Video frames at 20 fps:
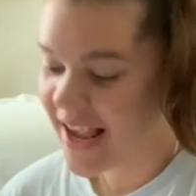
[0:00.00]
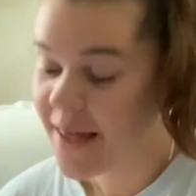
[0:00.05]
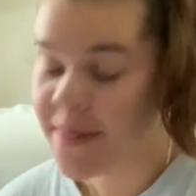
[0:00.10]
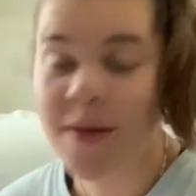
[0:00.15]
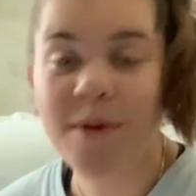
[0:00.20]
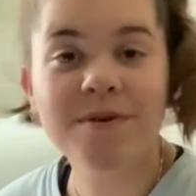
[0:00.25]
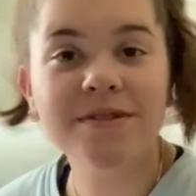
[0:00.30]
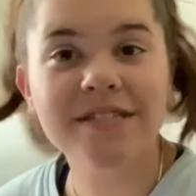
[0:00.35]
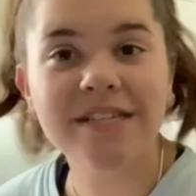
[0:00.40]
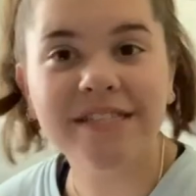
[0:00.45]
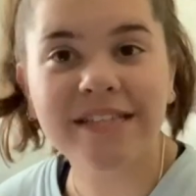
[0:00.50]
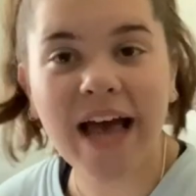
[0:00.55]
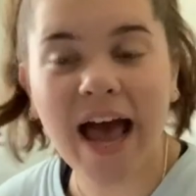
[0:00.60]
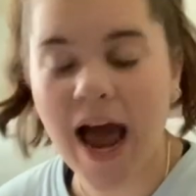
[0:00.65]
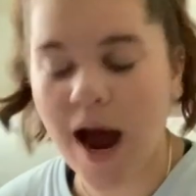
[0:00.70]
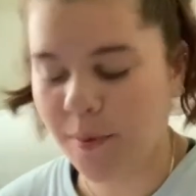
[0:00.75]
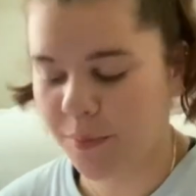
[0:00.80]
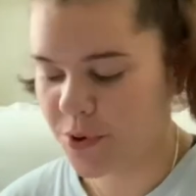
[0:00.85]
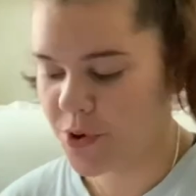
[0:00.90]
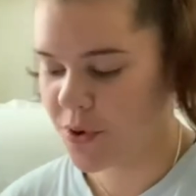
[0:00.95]
There was this
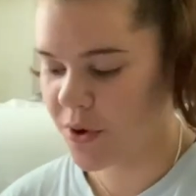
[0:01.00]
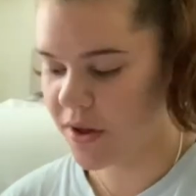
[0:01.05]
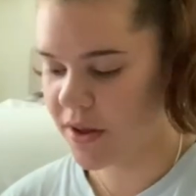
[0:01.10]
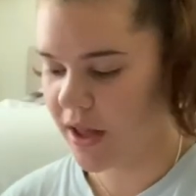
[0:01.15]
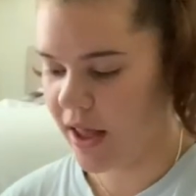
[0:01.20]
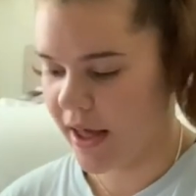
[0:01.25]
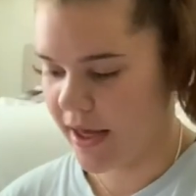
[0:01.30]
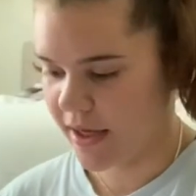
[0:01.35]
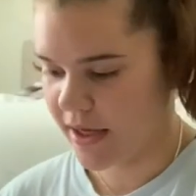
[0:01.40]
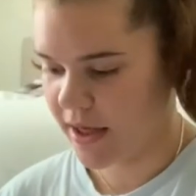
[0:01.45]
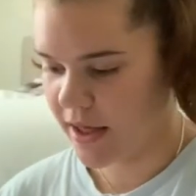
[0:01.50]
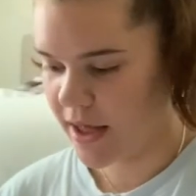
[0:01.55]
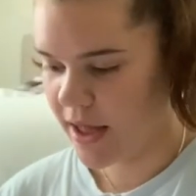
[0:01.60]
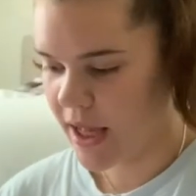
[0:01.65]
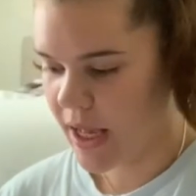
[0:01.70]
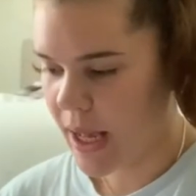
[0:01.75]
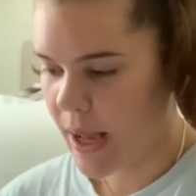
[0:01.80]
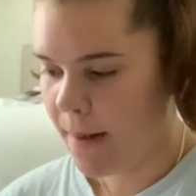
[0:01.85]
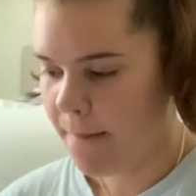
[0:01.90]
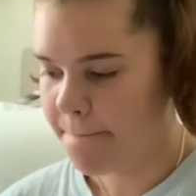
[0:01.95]
app where you could like
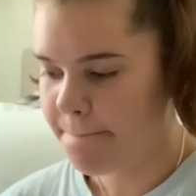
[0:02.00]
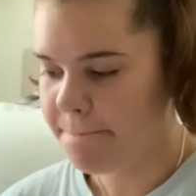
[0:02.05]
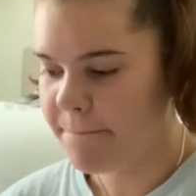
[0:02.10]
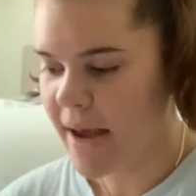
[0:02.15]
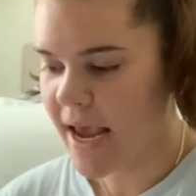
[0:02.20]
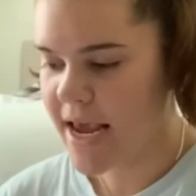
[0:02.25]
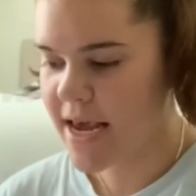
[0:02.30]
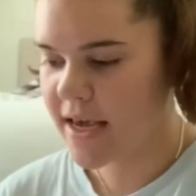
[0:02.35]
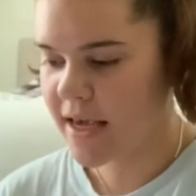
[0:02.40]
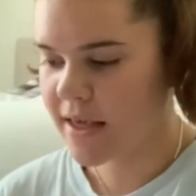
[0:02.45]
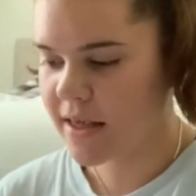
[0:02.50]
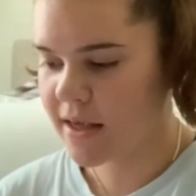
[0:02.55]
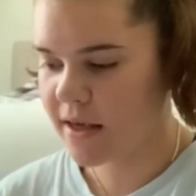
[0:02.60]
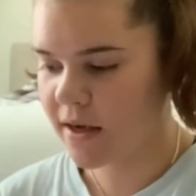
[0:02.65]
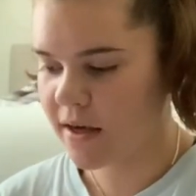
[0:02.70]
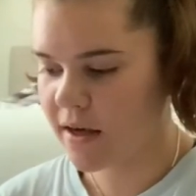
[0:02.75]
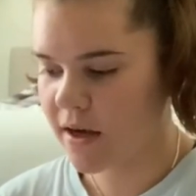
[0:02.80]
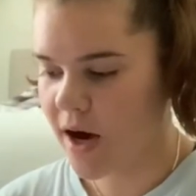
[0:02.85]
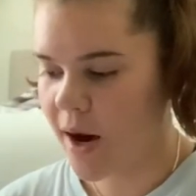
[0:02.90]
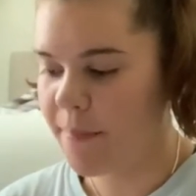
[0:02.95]
make